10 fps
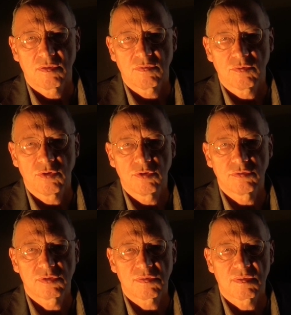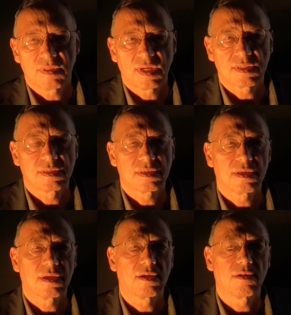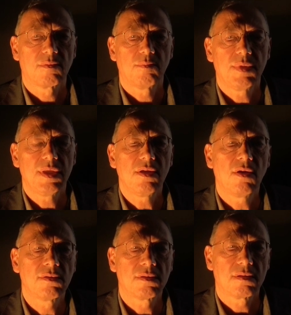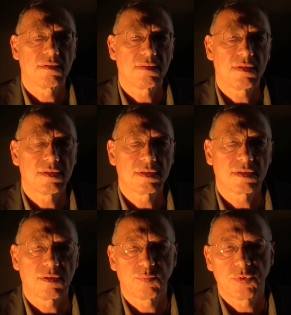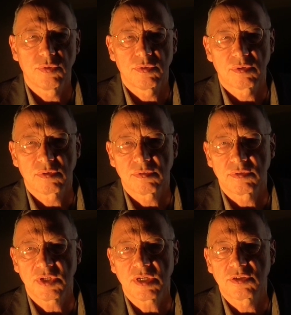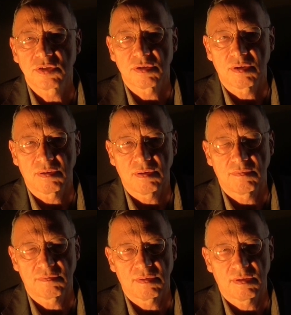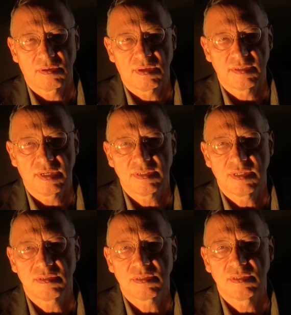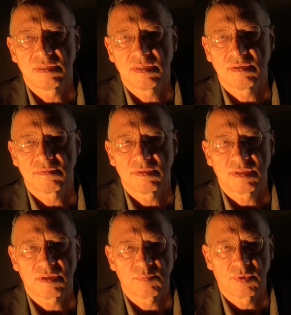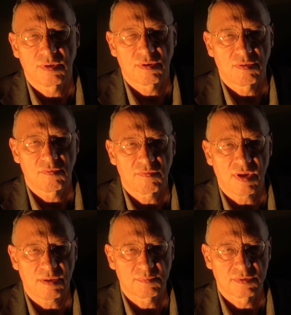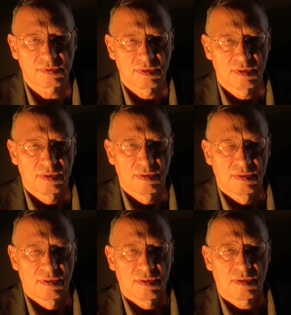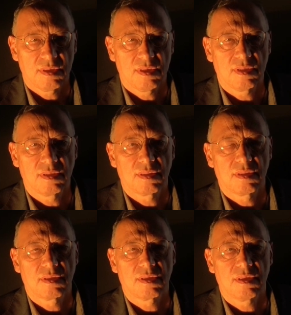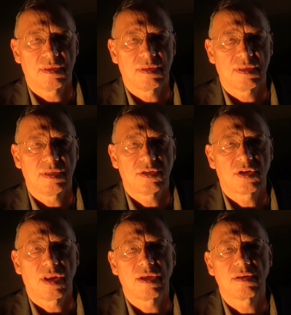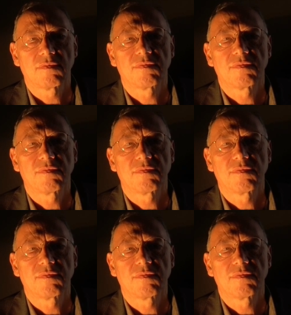Note that beyond this pure conjecture of an identity of the number of laps in each line of